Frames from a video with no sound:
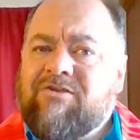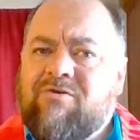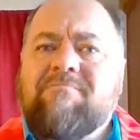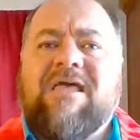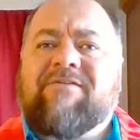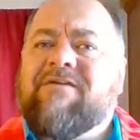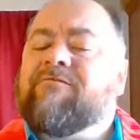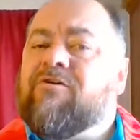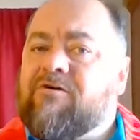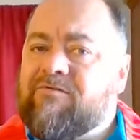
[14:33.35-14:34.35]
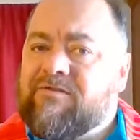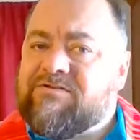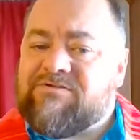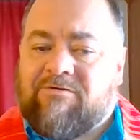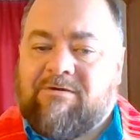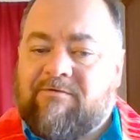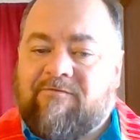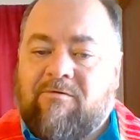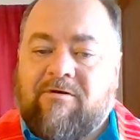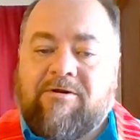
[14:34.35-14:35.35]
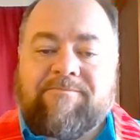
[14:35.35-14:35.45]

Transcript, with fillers: You may have never heard this story before